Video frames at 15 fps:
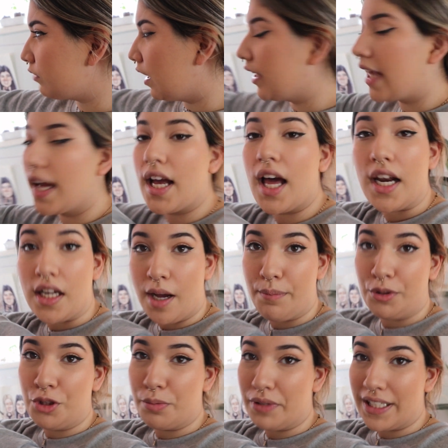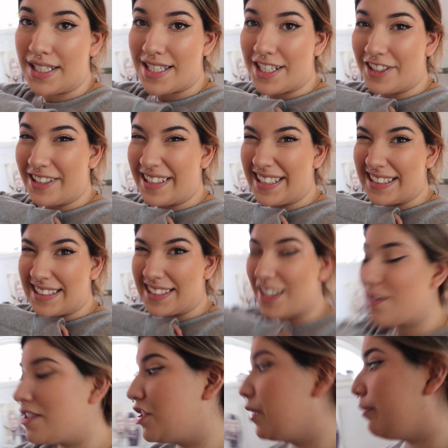Like I got a couple new plants that are in there, so
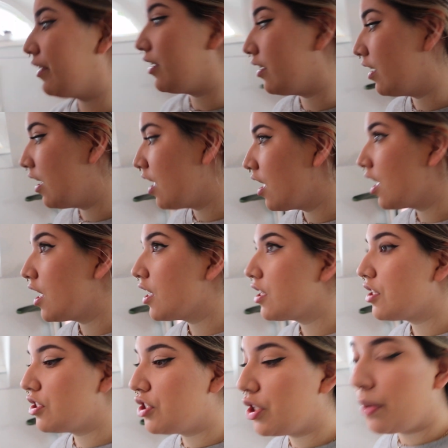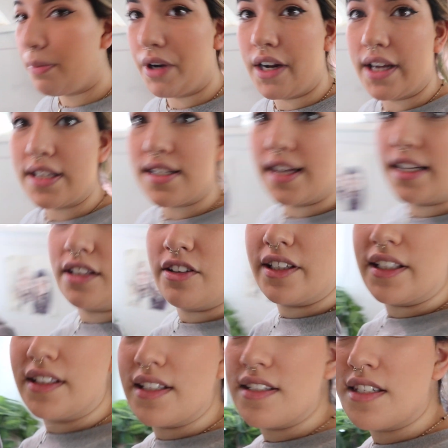it's super duper exciting. Look
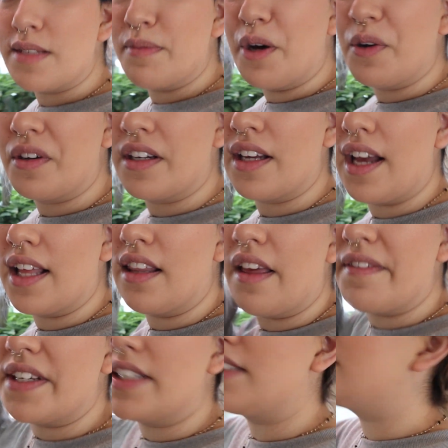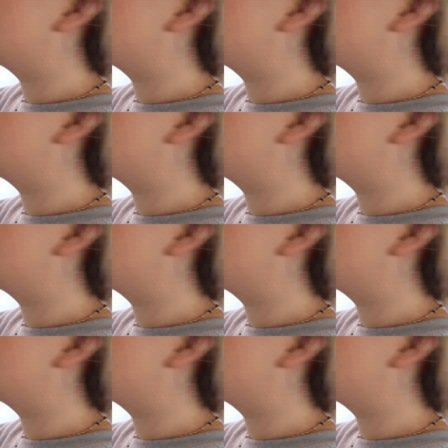at this smoke. I love it.